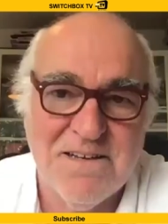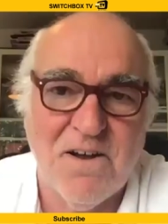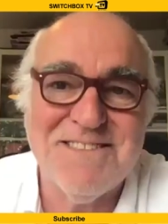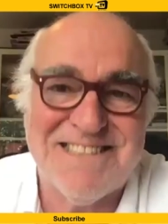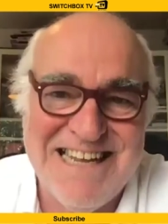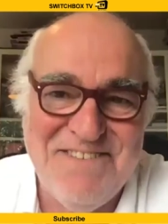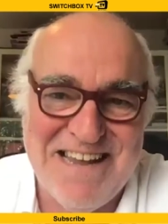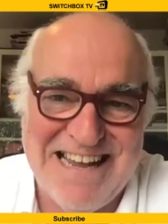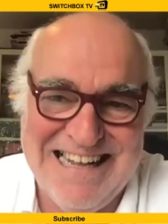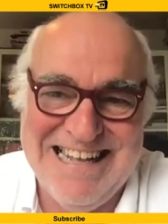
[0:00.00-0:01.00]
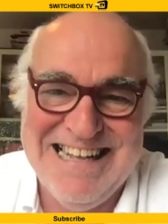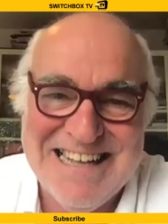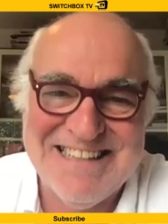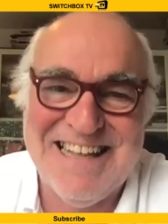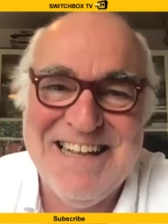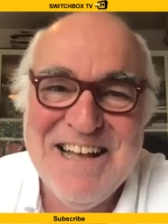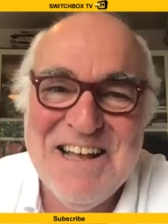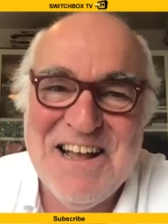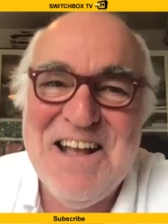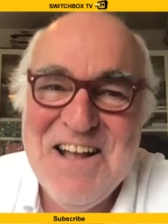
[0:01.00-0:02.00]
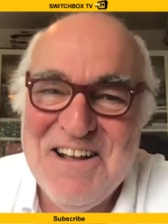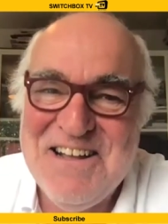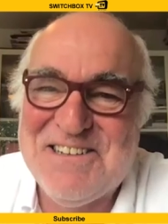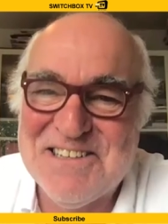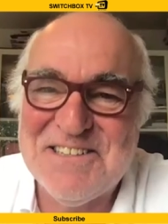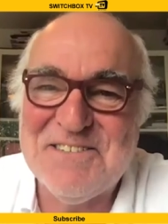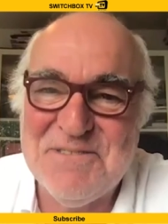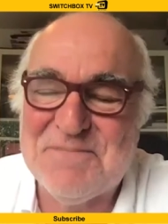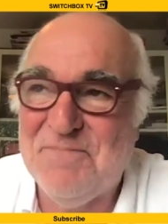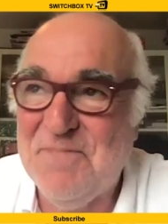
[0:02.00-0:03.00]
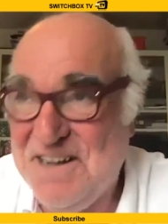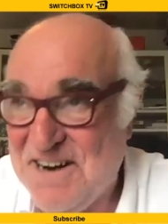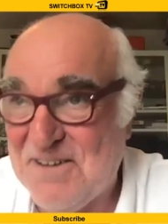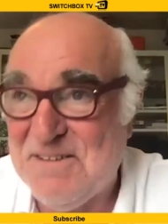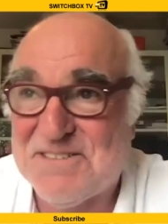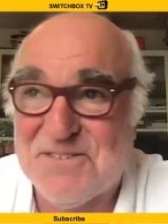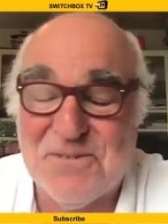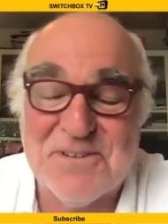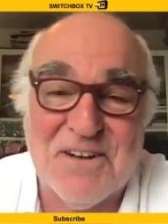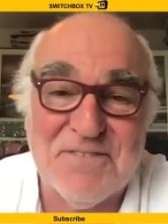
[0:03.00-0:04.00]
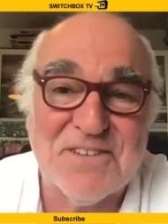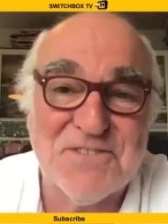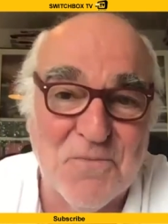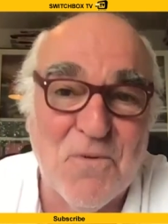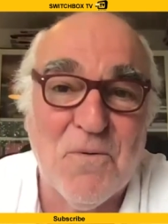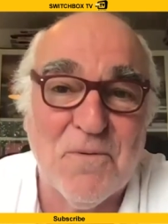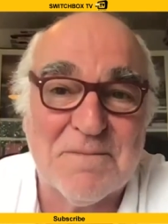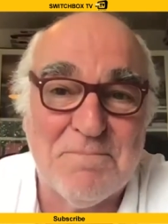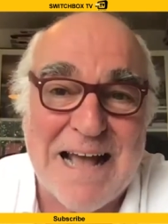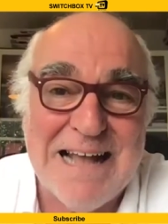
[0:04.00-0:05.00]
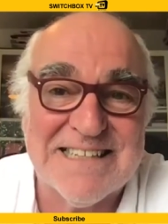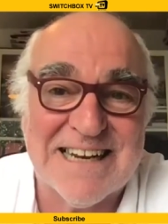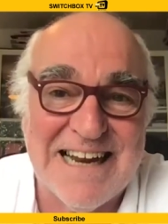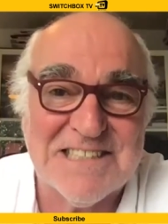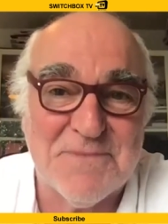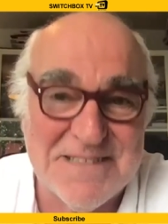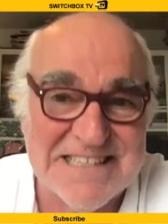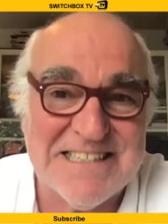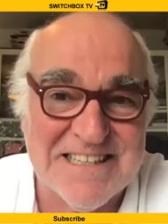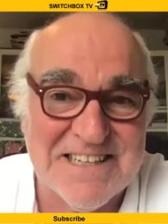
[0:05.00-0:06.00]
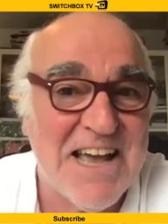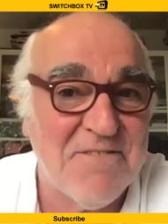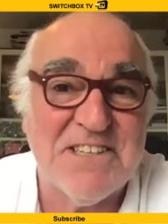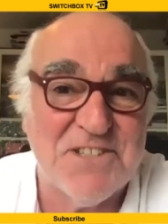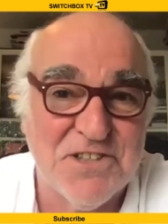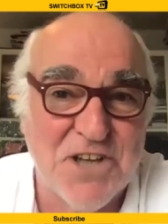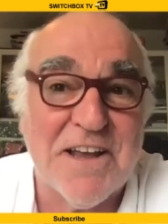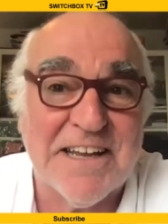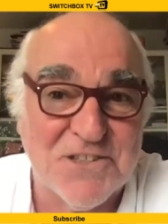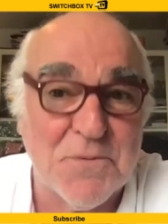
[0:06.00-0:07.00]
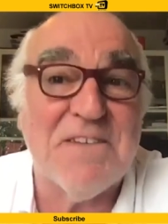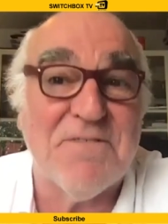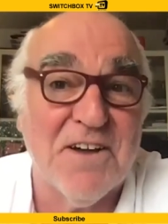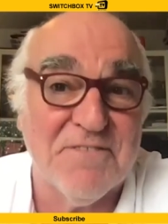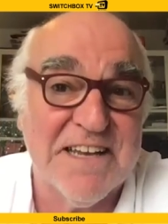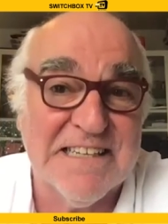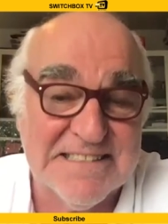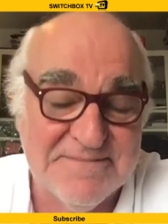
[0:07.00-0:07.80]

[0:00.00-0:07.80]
on TV because it was, you know, it was called off. I saw more bands at Glastonbury this year than I have been going in 25 years.